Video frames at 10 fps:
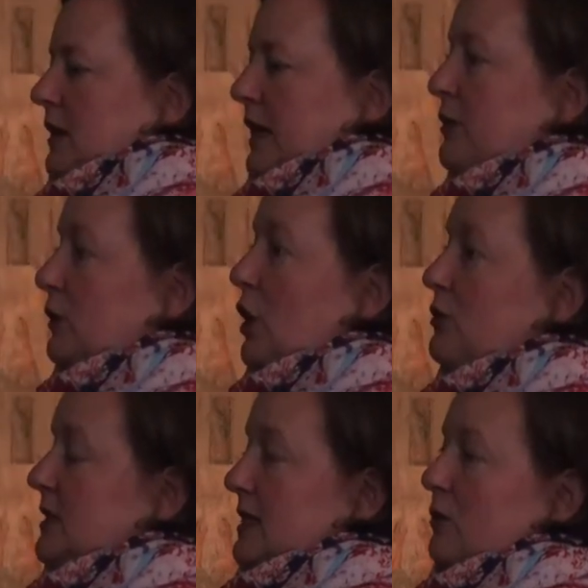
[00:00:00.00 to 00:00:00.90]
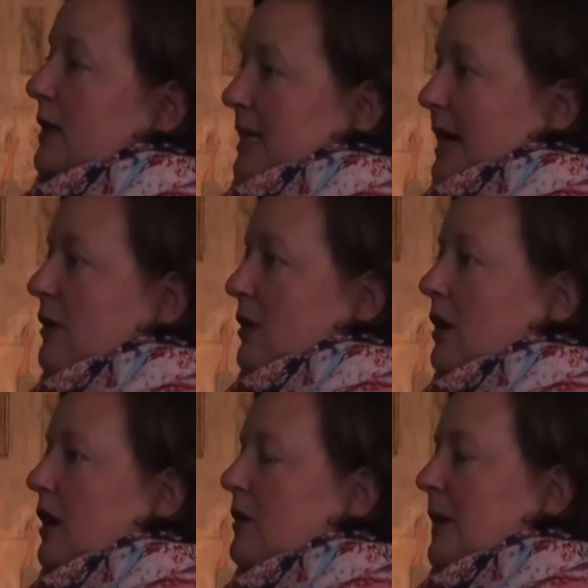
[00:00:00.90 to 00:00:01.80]
either loans that we
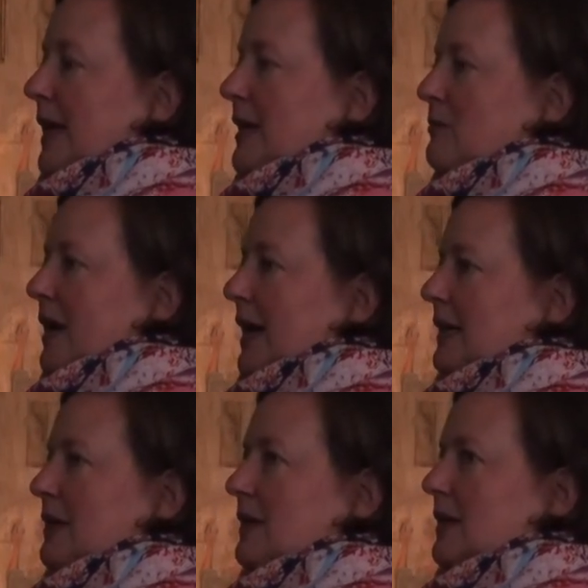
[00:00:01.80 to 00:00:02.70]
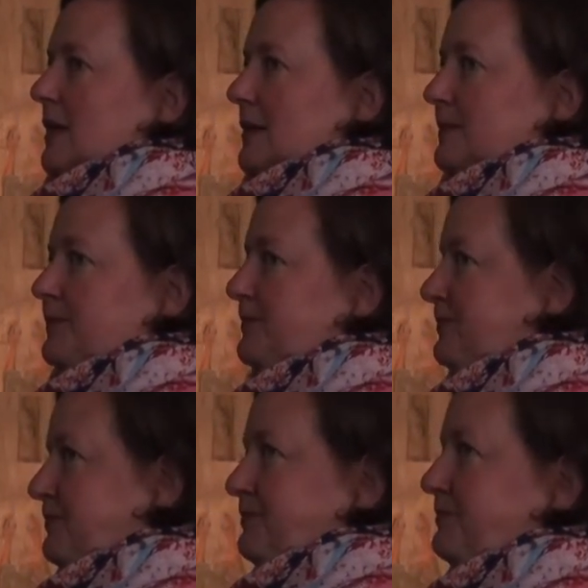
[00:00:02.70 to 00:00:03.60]
now are paying back. Um,
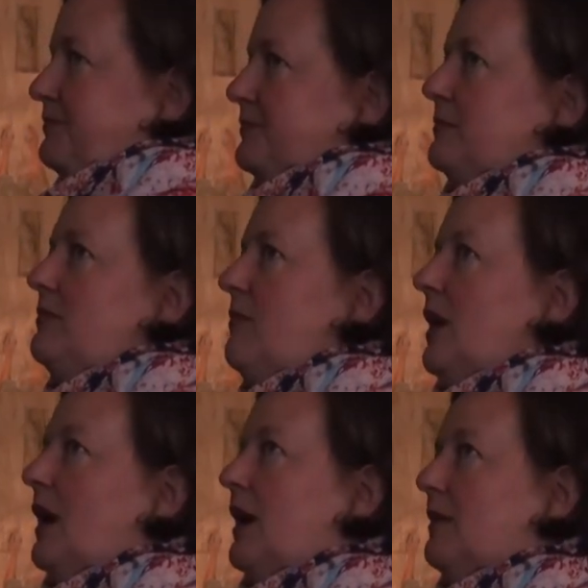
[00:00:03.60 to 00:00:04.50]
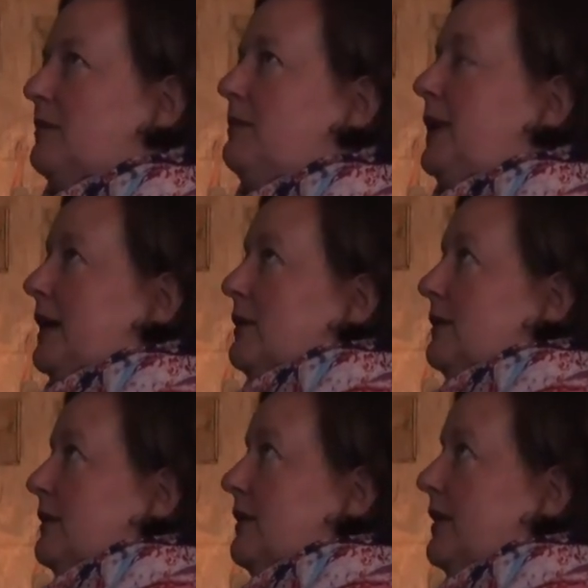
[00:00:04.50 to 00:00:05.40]
um
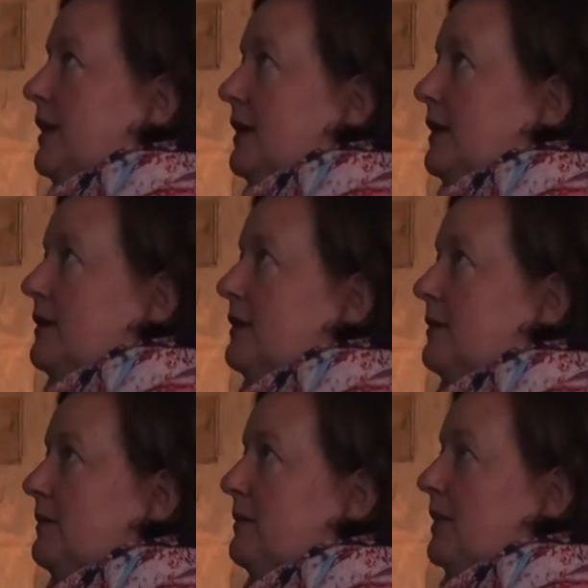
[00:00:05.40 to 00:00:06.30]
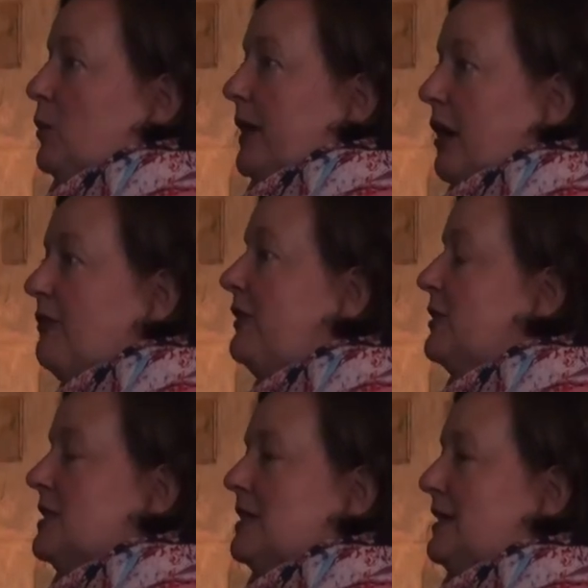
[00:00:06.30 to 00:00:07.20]
but the but we are
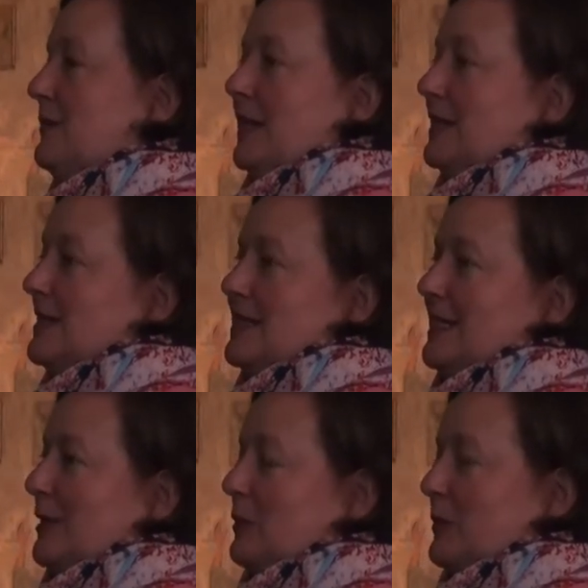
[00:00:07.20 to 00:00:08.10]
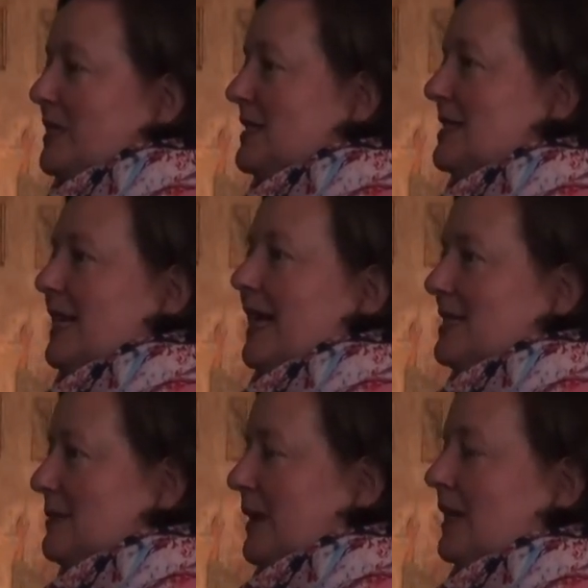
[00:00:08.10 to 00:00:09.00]
focused on it being a sustainable business. It
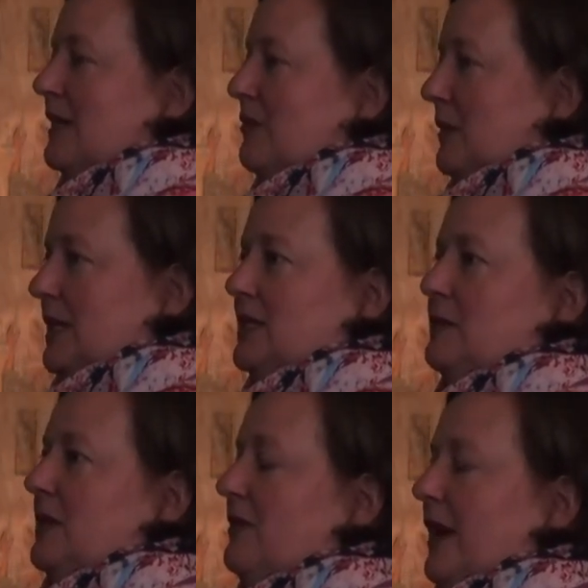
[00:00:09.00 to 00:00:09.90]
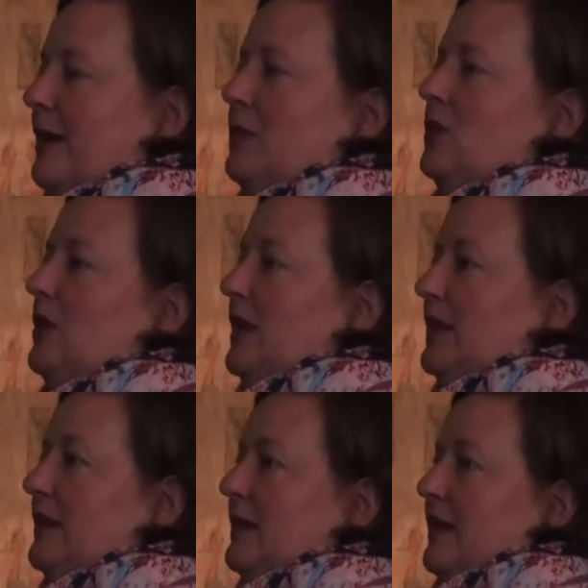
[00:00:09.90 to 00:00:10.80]
has to make enough money to be viable,
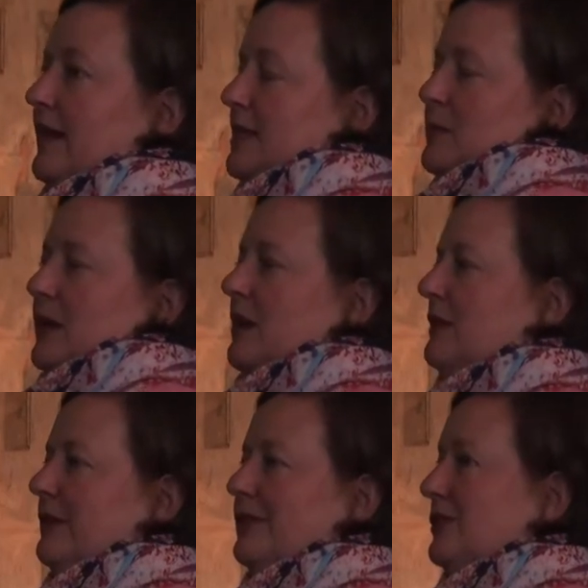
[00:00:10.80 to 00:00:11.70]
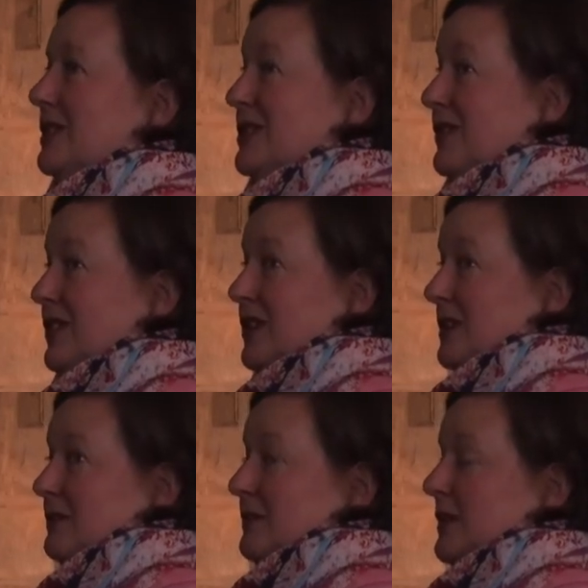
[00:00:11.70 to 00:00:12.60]
and, and that's been our real focus for
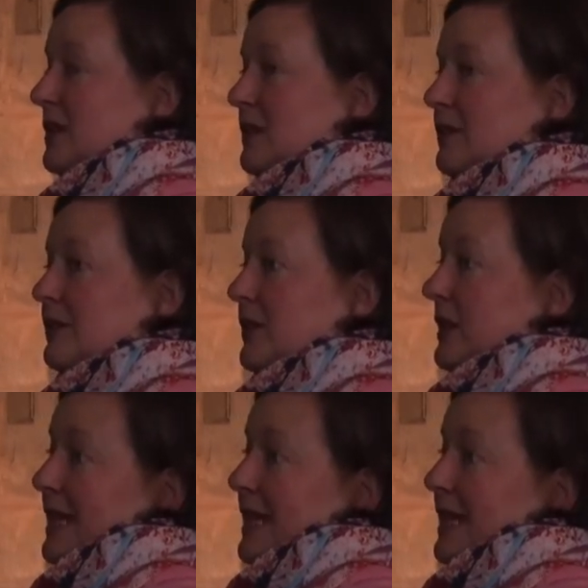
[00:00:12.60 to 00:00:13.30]
the, for the